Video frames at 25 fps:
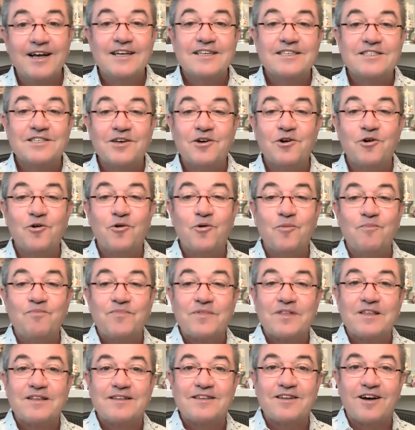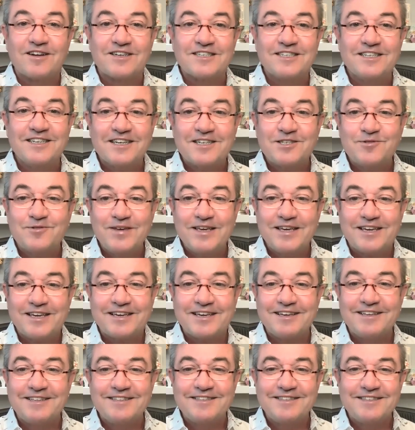So talk to you next
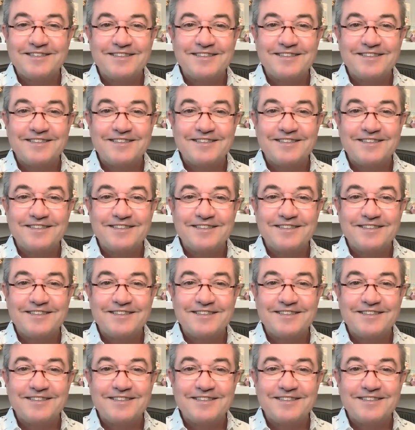week.